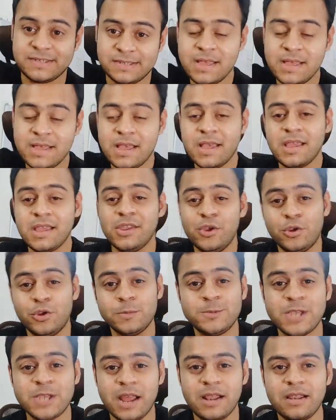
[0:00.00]
YouTube
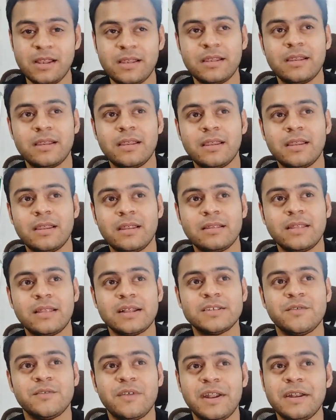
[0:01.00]
channel.
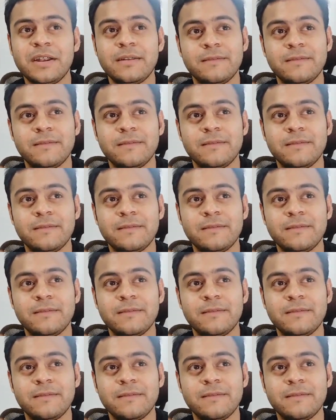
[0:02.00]
That's a very